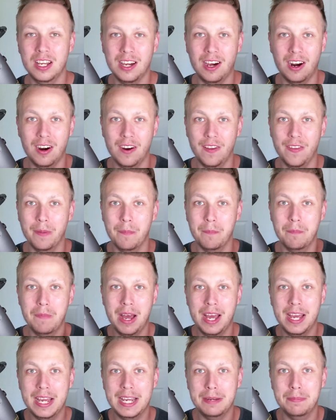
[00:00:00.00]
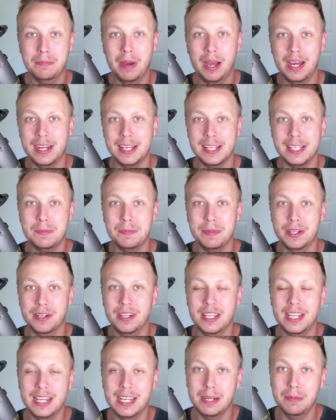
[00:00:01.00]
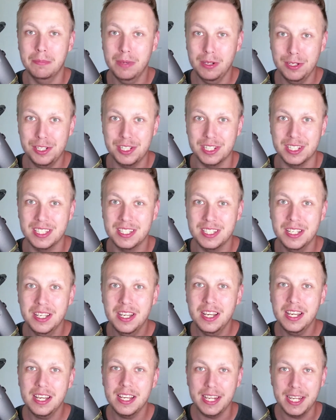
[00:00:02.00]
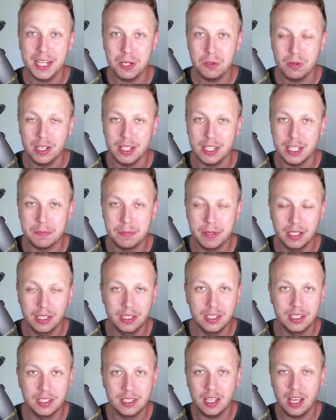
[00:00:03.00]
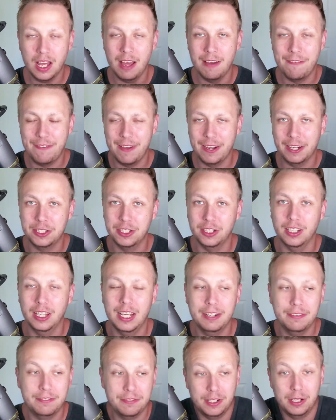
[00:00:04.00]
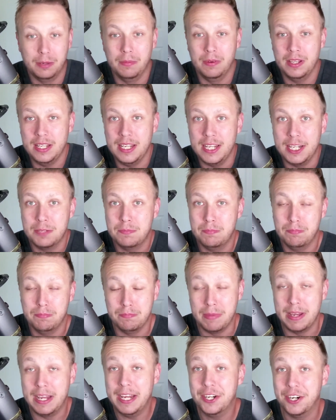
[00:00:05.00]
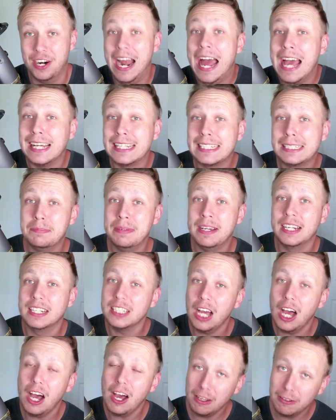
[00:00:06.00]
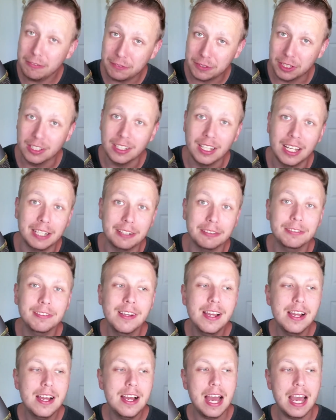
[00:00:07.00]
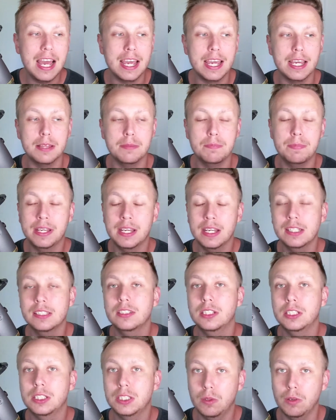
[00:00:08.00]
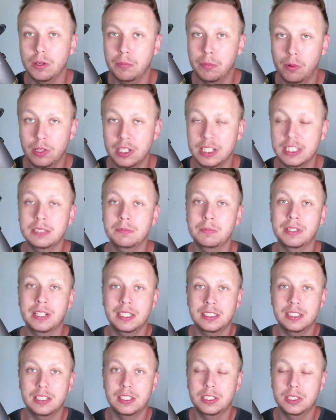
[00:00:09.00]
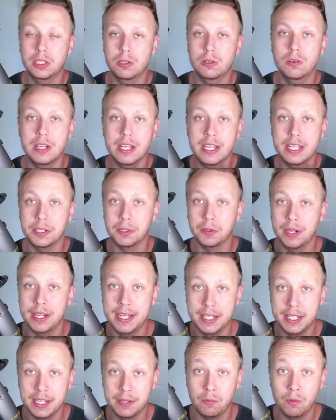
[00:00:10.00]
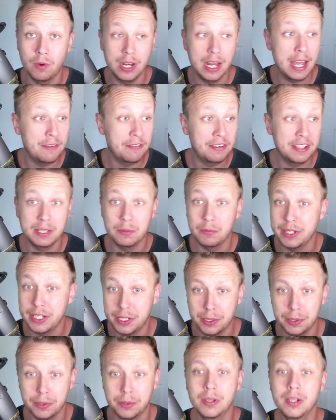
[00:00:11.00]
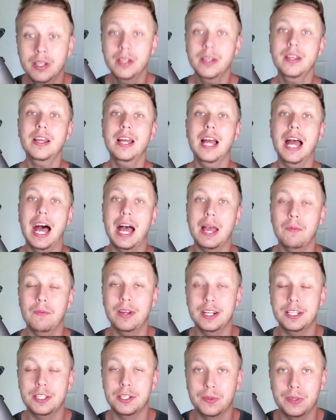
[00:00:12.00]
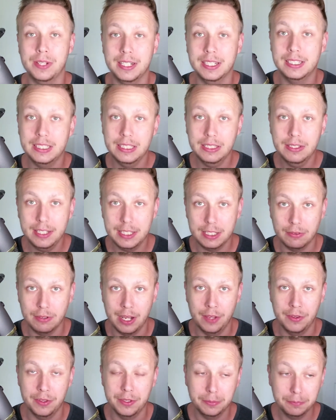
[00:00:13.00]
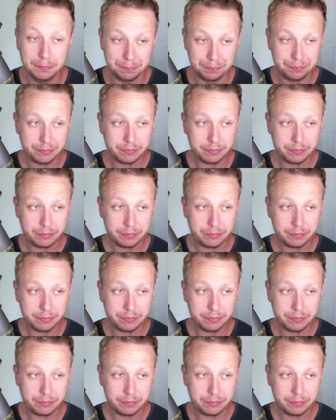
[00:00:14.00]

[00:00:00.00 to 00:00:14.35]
are the mind, body, spirit, and emotions. Each one of these pillars affect your life. They're each major aspect of your life. And because they're so important, because they're so ingrained in what everything we do, I wanted to create a series around them